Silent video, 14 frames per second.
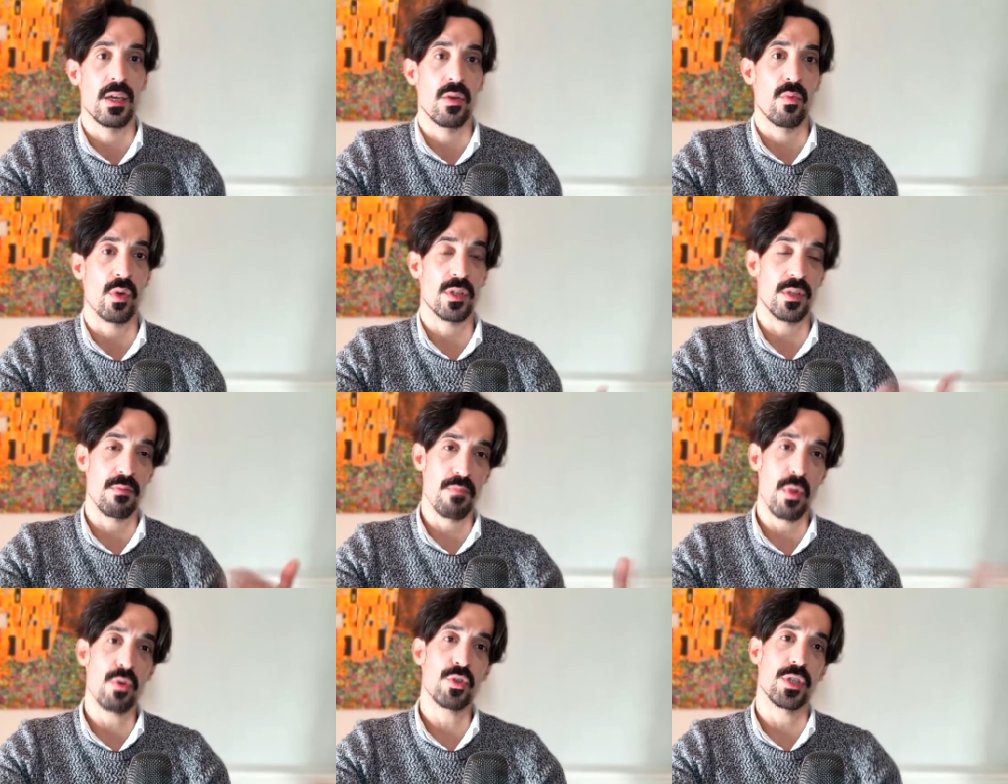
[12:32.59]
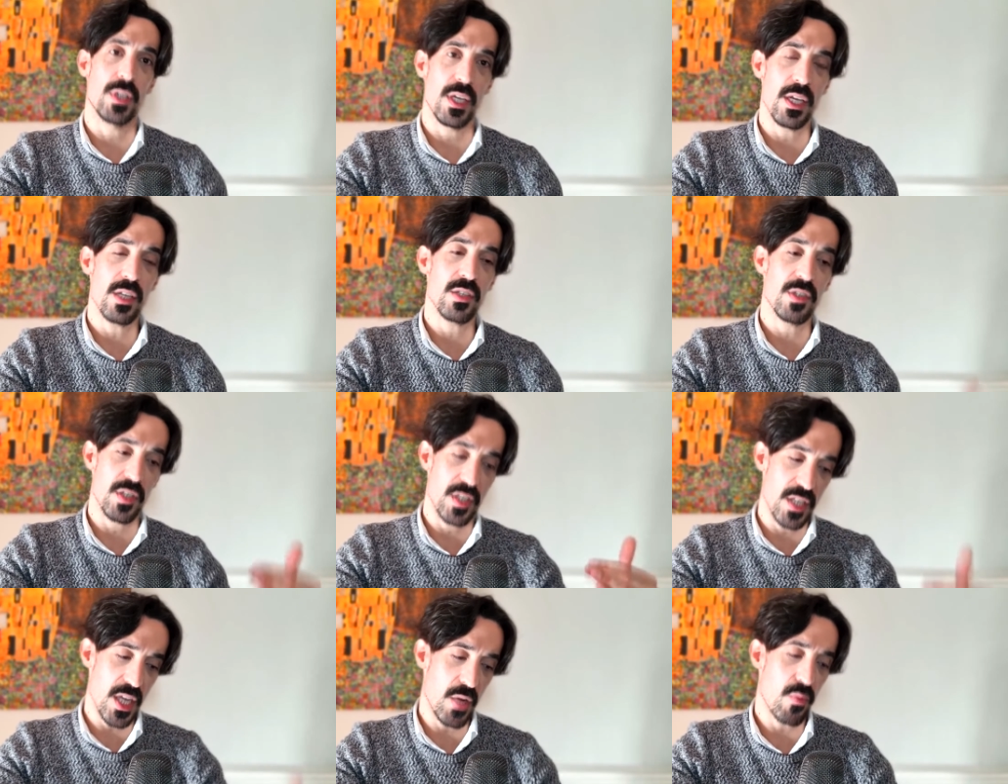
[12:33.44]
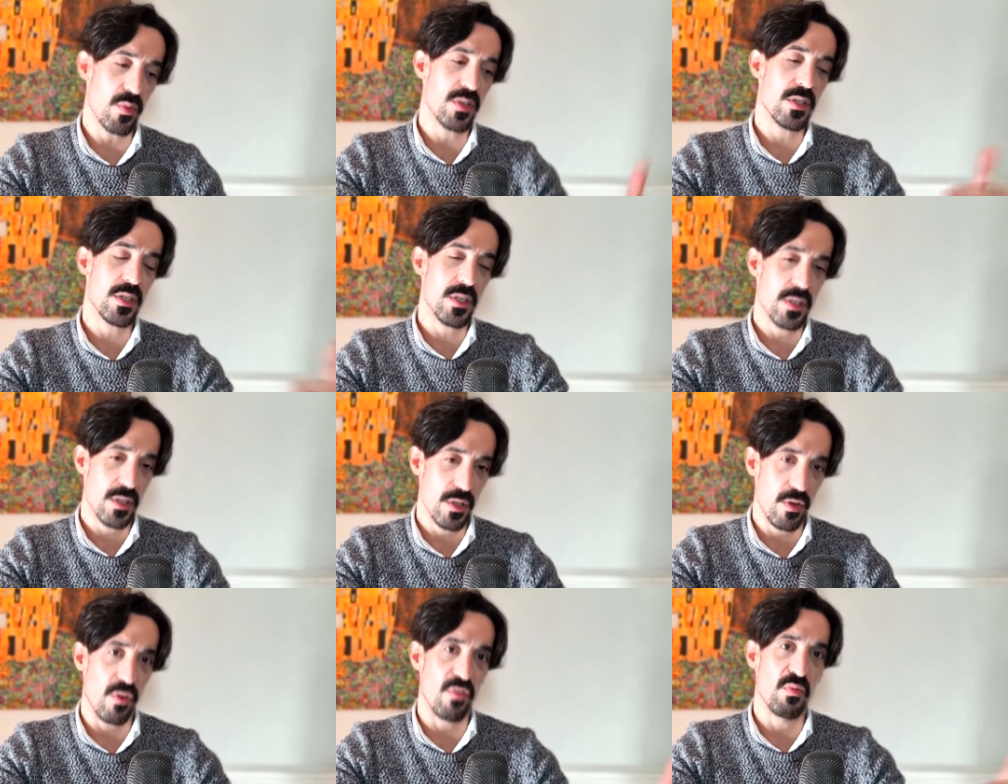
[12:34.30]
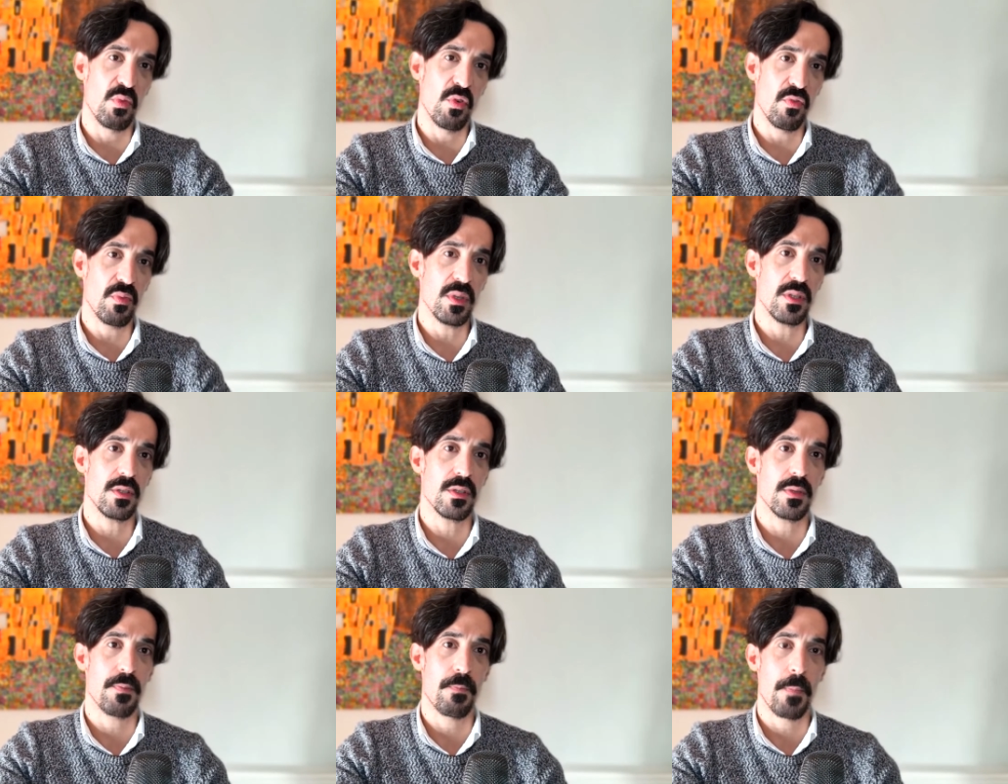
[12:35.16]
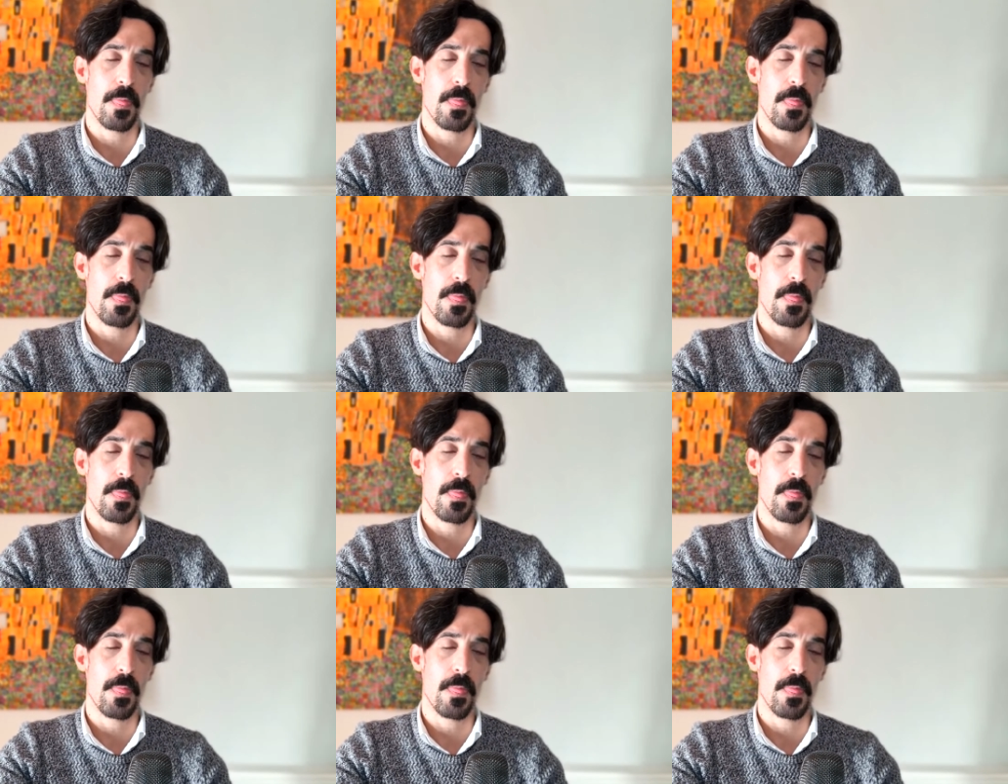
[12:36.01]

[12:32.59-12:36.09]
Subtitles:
what the motion is, the sequence of movements.